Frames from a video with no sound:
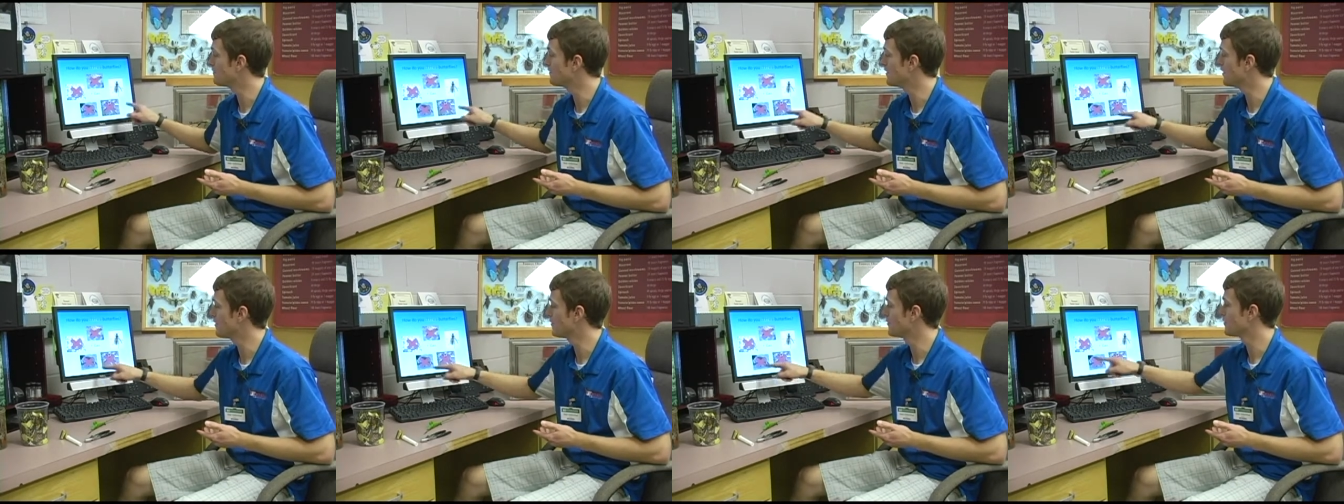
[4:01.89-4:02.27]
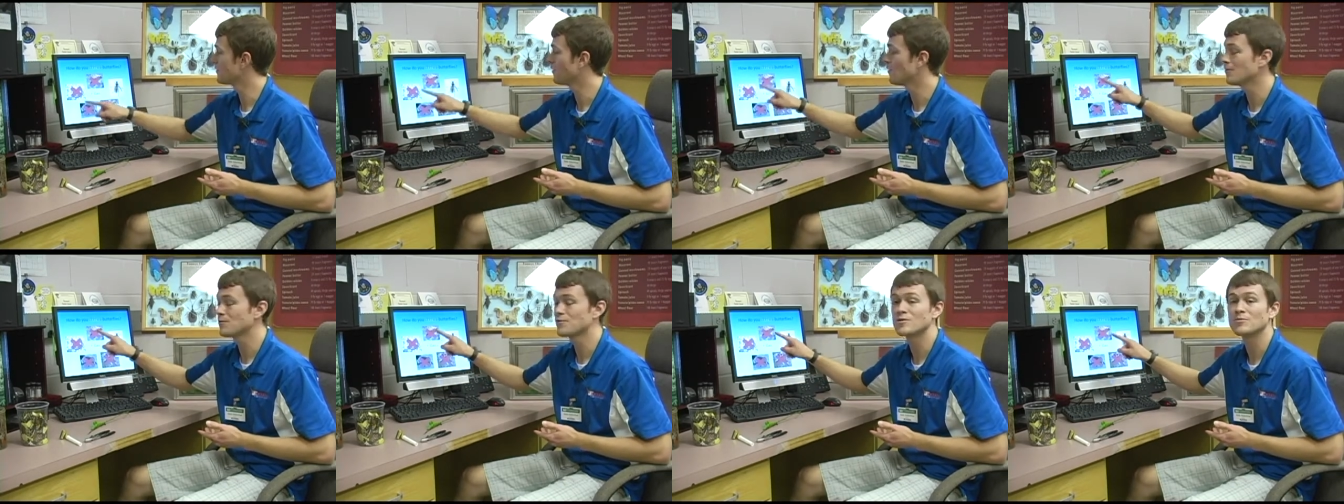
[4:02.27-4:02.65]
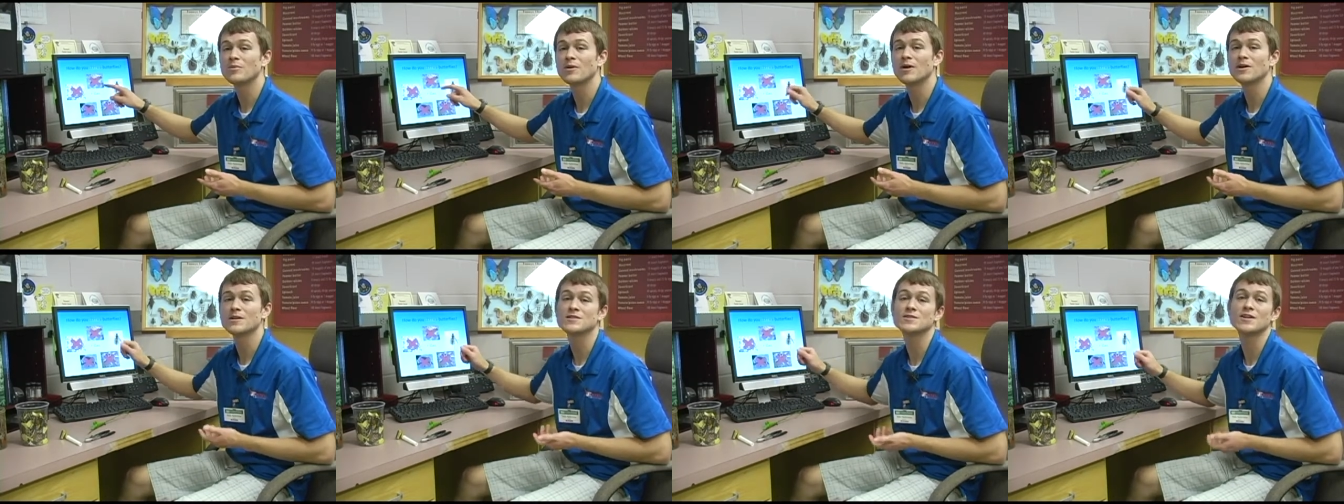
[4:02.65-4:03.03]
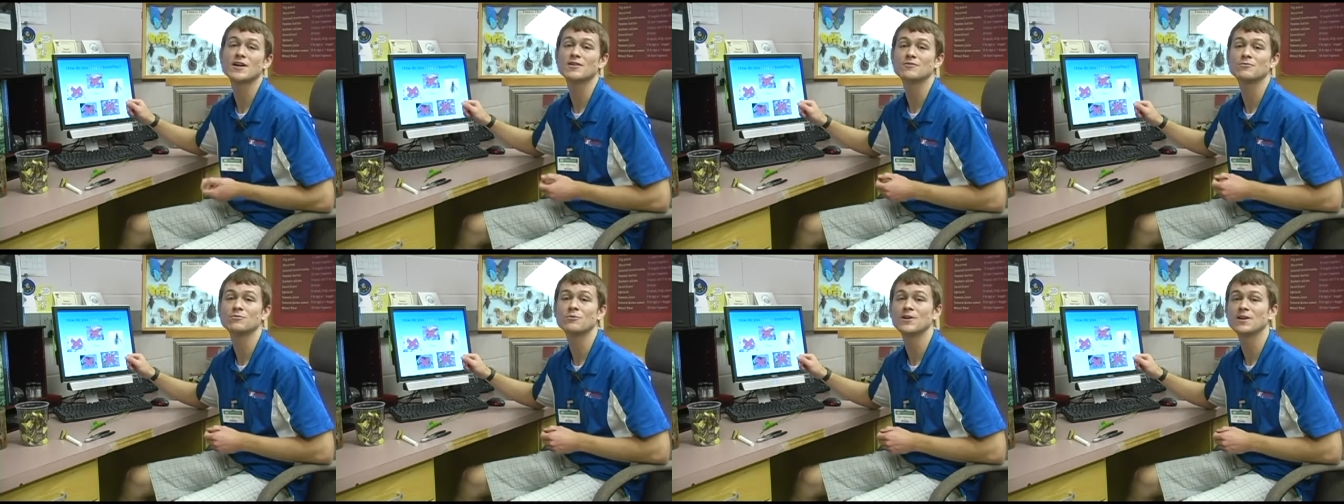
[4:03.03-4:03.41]
the other arthropods
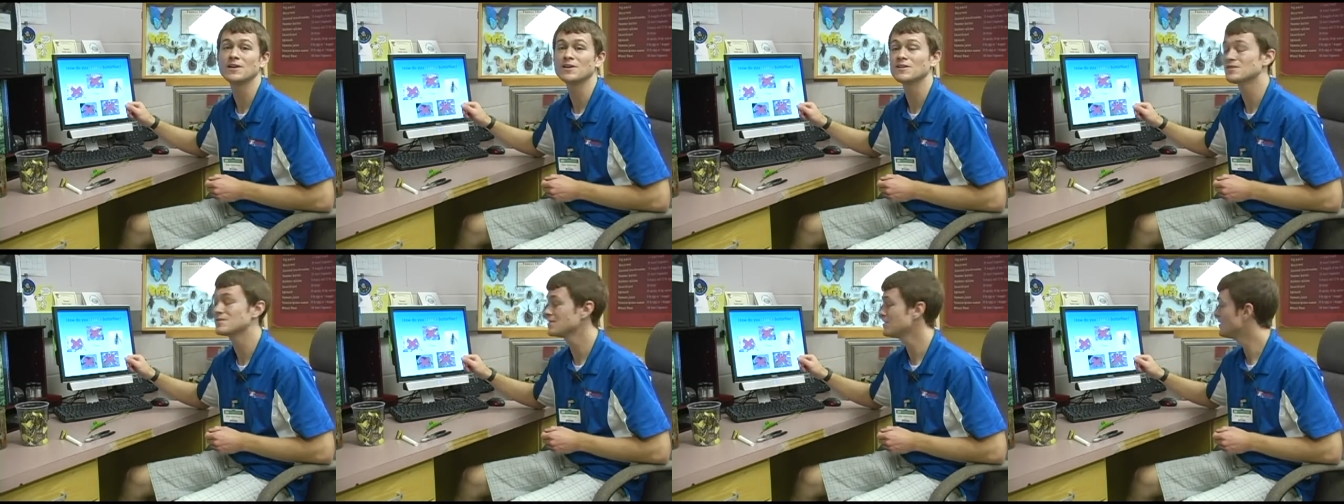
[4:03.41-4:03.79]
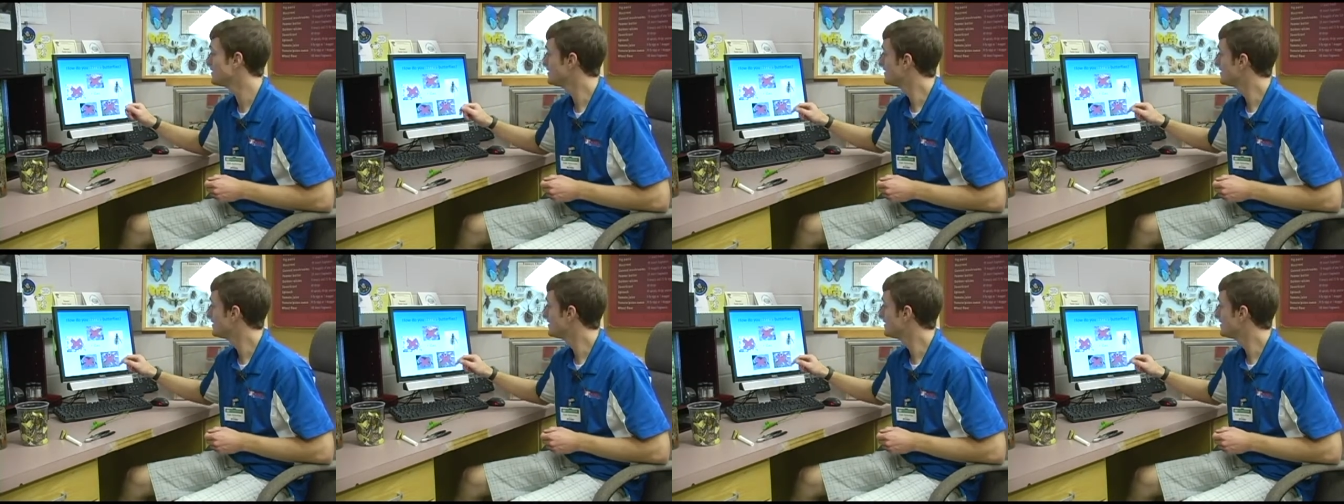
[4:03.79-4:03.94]
have wings.